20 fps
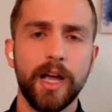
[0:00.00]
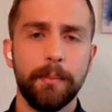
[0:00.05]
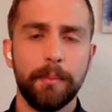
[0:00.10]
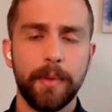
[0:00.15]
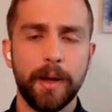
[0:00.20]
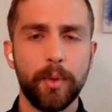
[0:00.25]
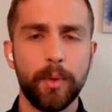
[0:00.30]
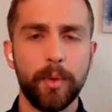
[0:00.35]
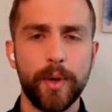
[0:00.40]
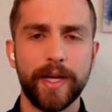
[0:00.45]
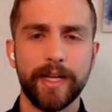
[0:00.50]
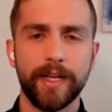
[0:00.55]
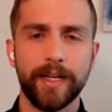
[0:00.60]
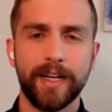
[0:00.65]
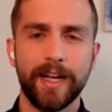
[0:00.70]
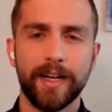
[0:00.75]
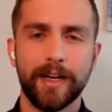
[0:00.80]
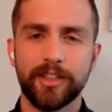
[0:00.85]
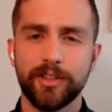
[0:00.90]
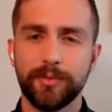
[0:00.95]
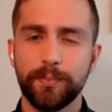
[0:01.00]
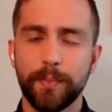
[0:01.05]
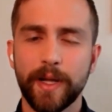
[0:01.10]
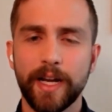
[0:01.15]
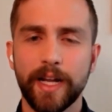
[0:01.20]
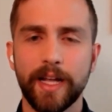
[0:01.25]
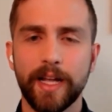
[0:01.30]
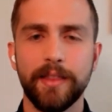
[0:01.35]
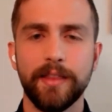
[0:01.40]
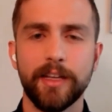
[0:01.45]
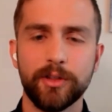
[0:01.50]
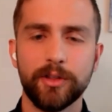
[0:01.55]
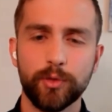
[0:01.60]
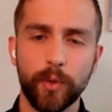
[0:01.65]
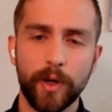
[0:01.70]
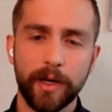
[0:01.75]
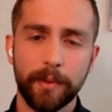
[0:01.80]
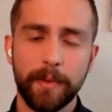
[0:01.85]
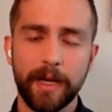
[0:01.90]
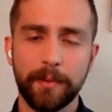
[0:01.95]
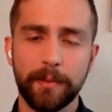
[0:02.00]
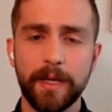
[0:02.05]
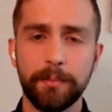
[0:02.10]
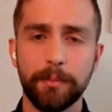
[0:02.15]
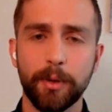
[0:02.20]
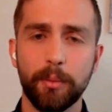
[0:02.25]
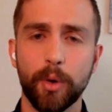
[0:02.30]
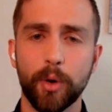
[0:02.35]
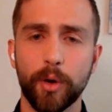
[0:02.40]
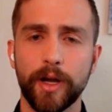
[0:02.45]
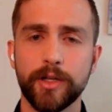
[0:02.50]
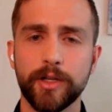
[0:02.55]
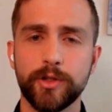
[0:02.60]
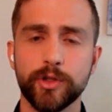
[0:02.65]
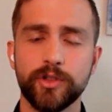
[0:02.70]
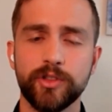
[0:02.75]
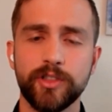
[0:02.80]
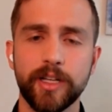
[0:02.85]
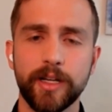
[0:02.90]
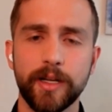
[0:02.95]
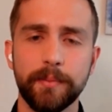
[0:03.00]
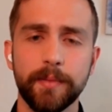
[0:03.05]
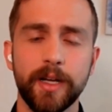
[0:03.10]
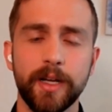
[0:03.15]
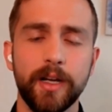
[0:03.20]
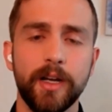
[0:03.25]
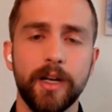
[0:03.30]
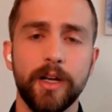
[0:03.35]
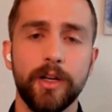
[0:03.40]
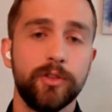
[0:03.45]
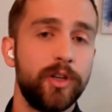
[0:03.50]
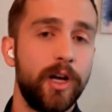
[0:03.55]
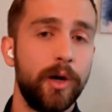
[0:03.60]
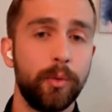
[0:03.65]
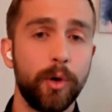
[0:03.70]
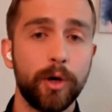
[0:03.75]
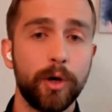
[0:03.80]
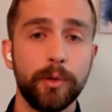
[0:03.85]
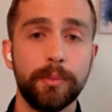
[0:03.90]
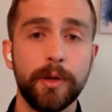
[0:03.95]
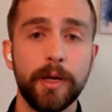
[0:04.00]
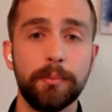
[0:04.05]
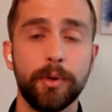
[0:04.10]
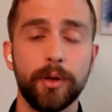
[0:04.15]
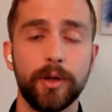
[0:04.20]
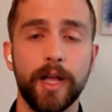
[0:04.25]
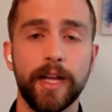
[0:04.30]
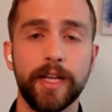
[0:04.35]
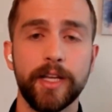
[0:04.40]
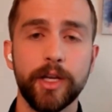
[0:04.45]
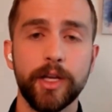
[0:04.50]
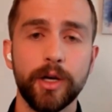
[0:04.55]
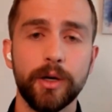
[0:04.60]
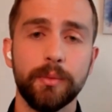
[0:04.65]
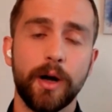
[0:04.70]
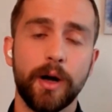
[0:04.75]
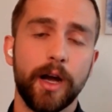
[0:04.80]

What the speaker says: Maybe we can kind of spin it in this way to make people more interested. So I work with people like you.